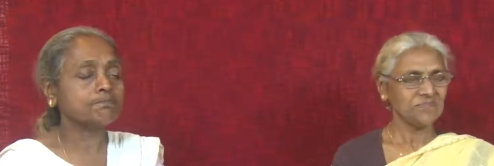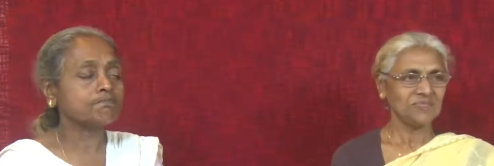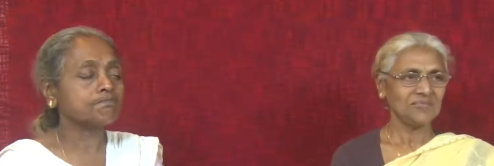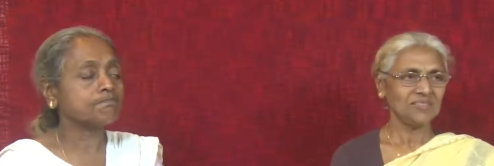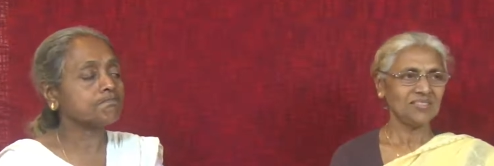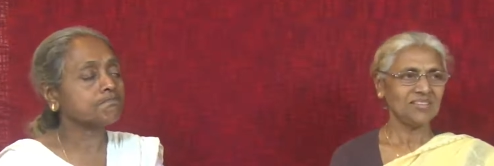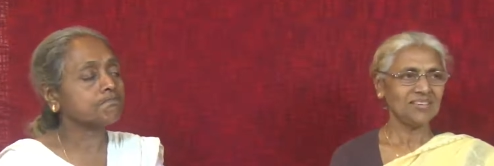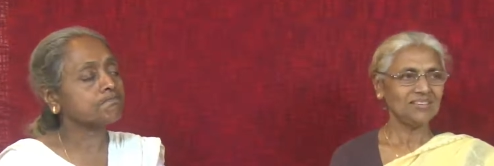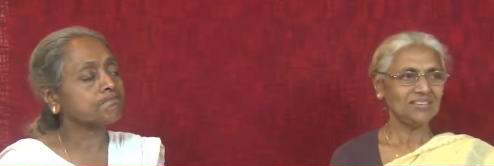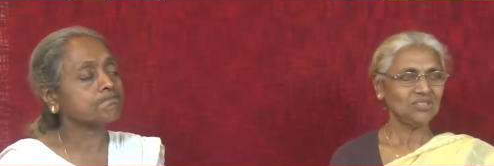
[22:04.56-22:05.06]

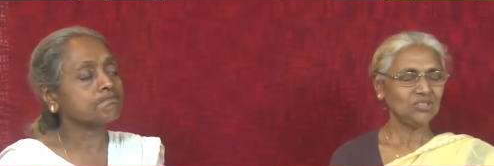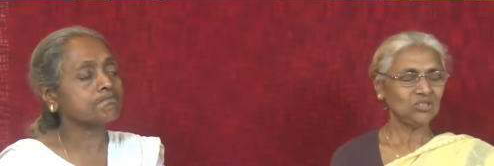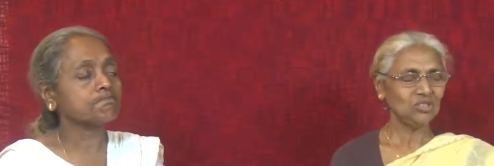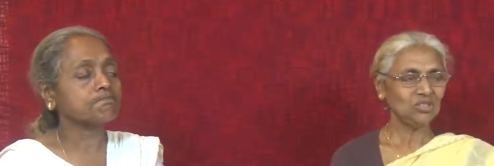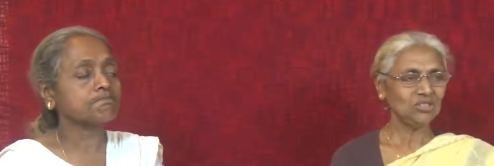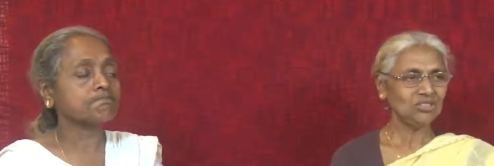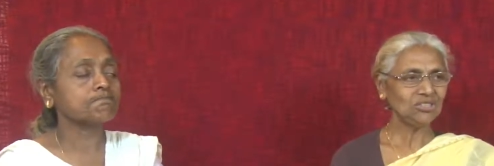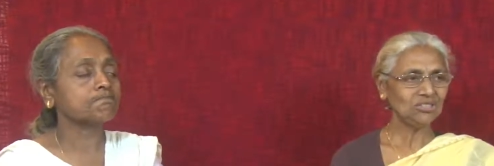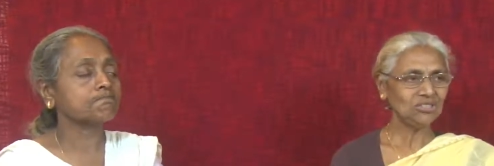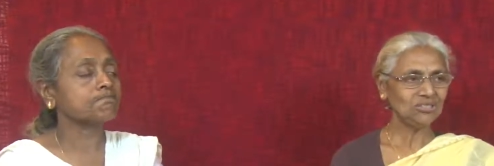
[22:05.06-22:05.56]
Speaker 1: they
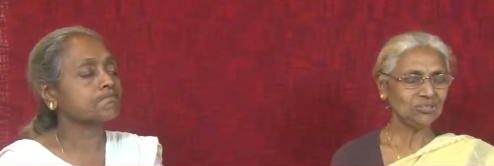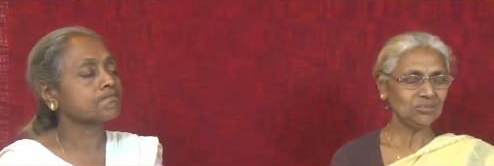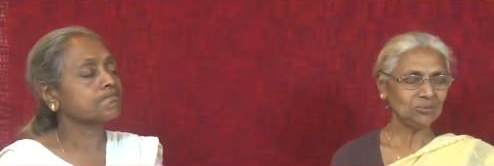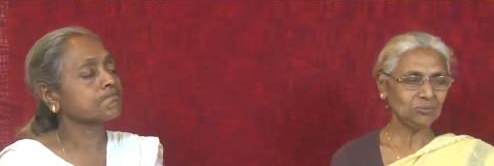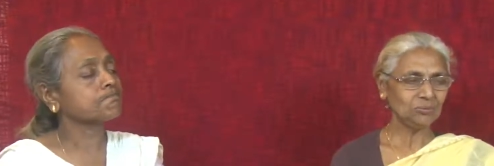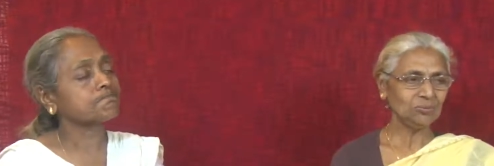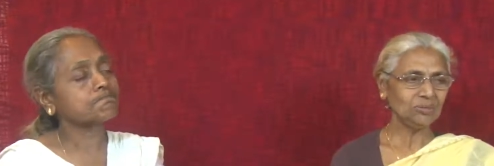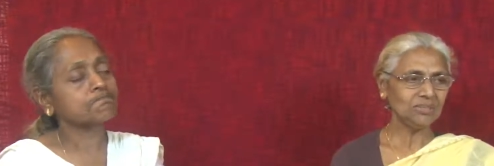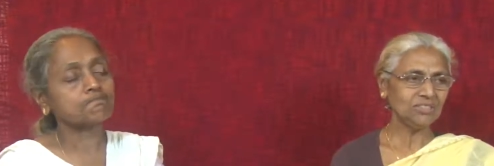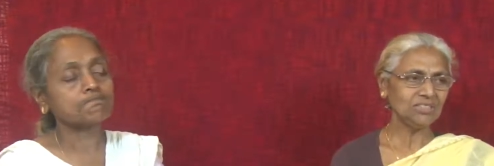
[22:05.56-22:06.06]

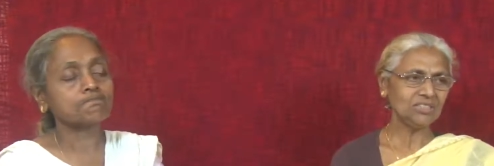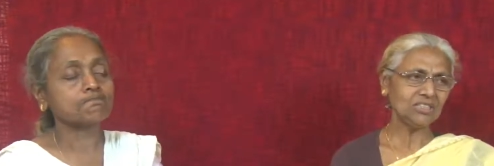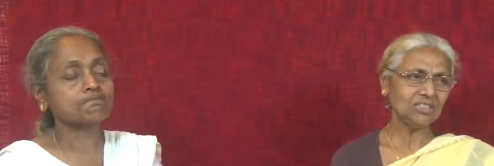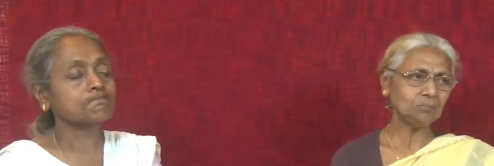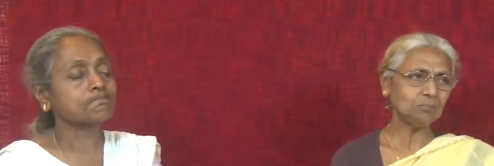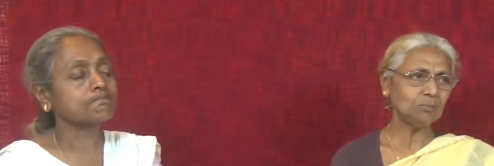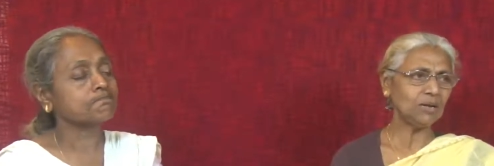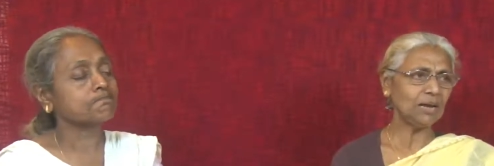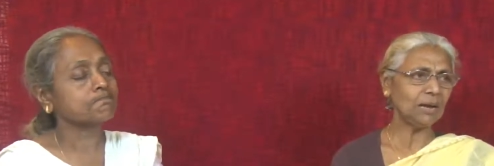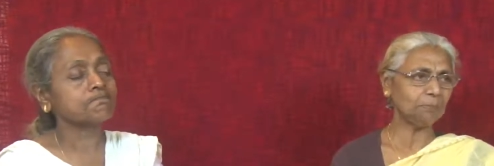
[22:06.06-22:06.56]
just, we
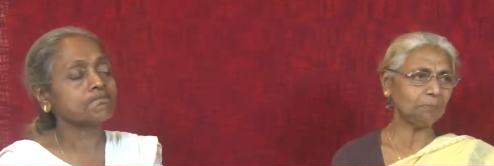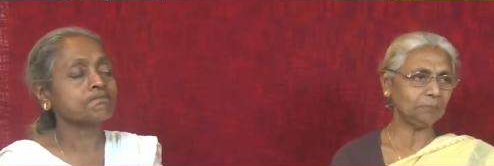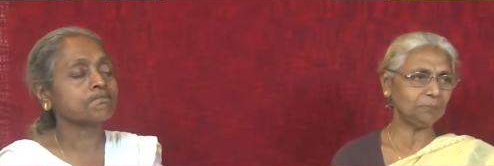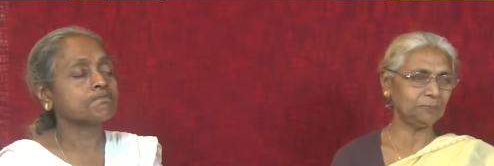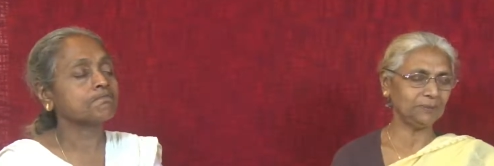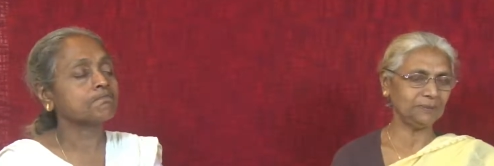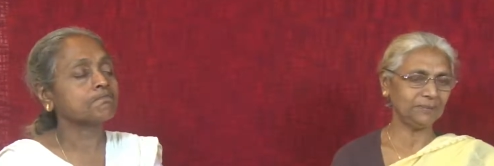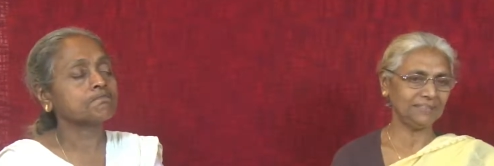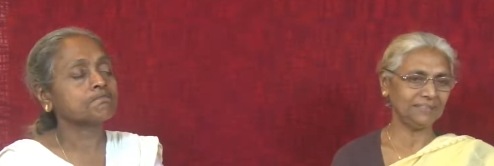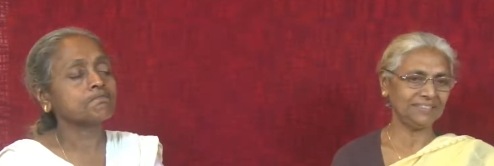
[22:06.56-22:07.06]
just pull
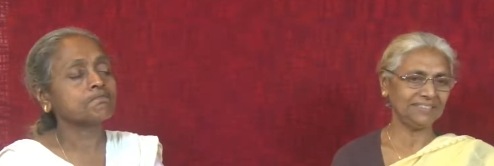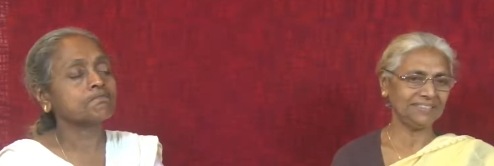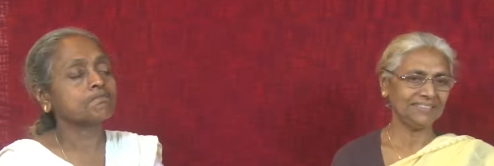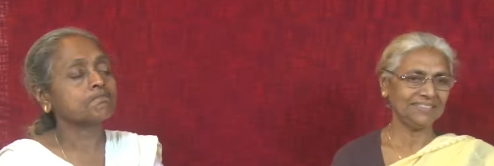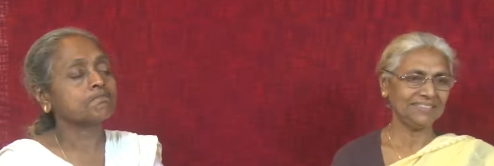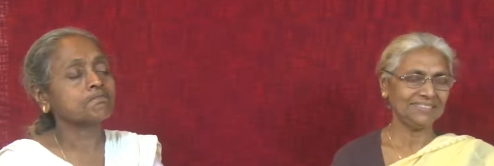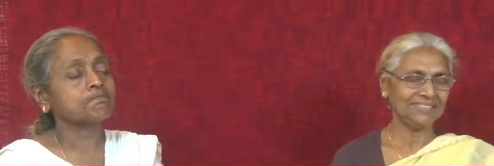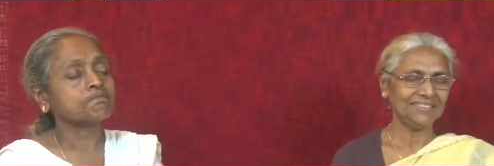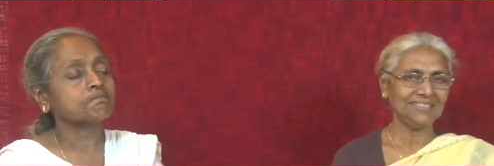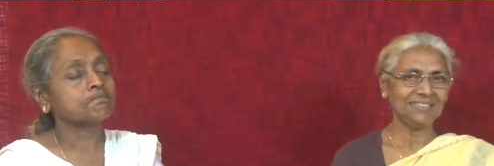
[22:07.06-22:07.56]
up.
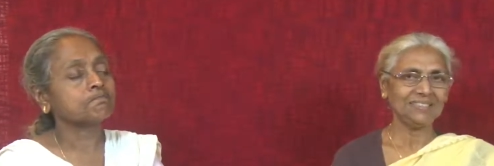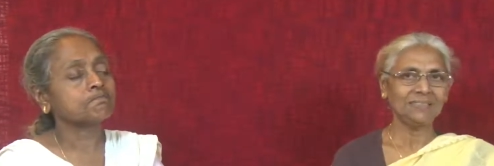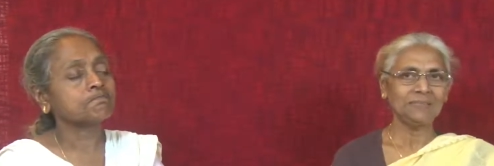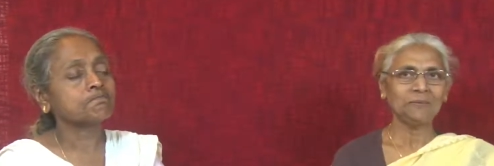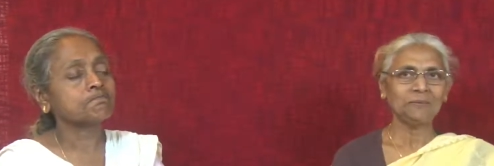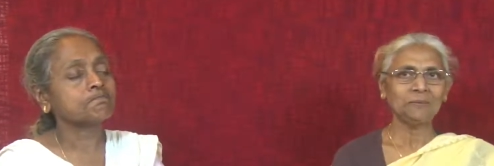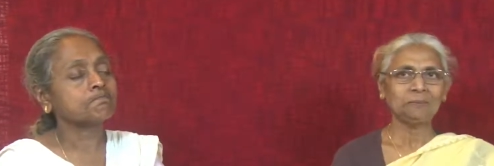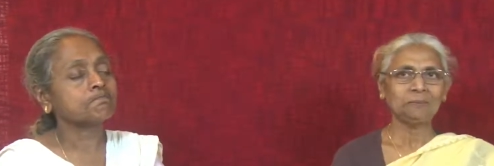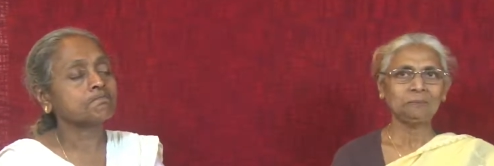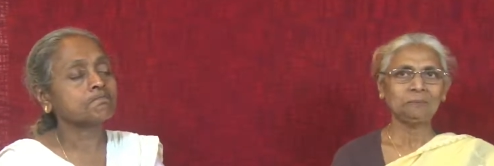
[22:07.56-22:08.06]

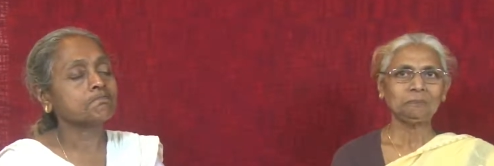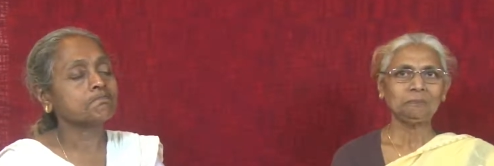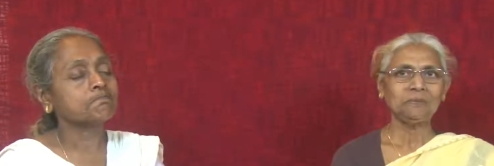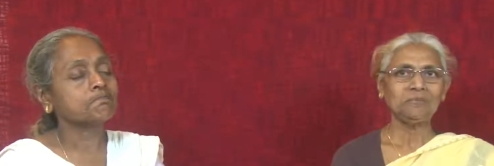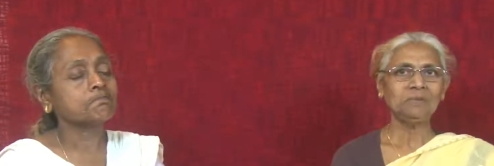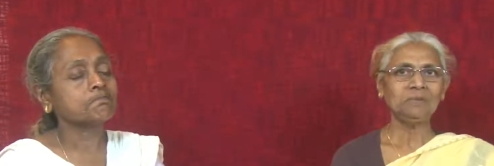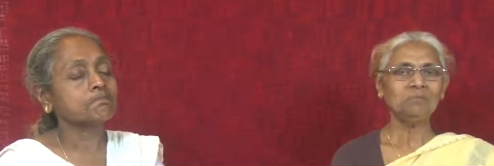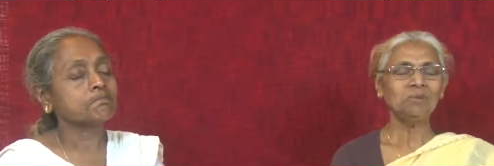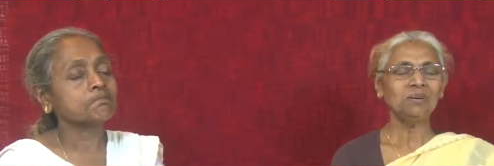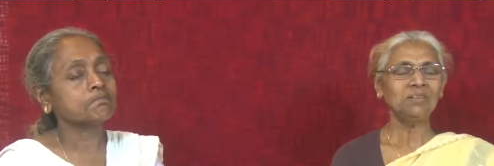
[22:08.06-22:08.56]

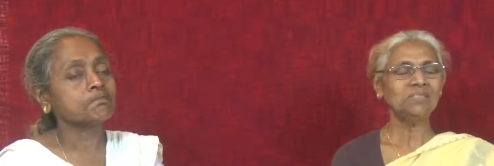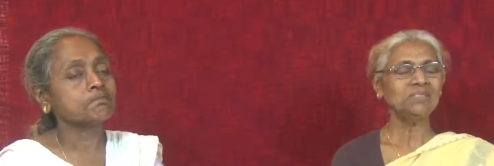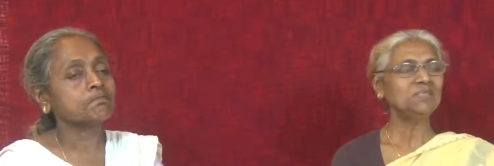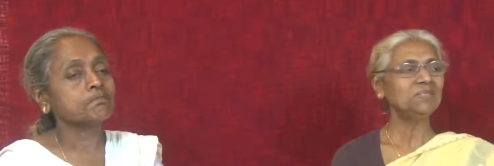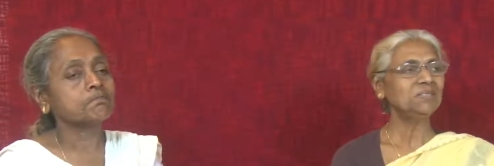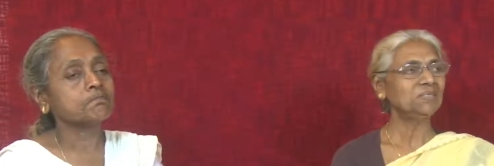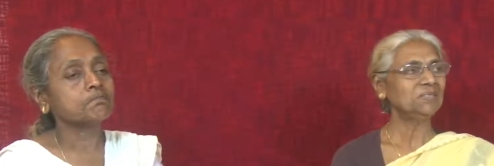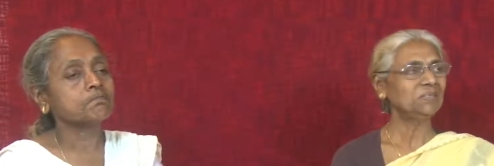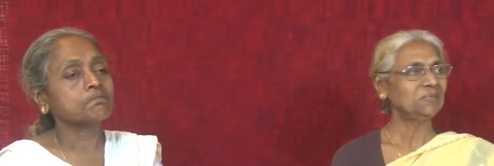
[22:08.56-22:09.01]
The mother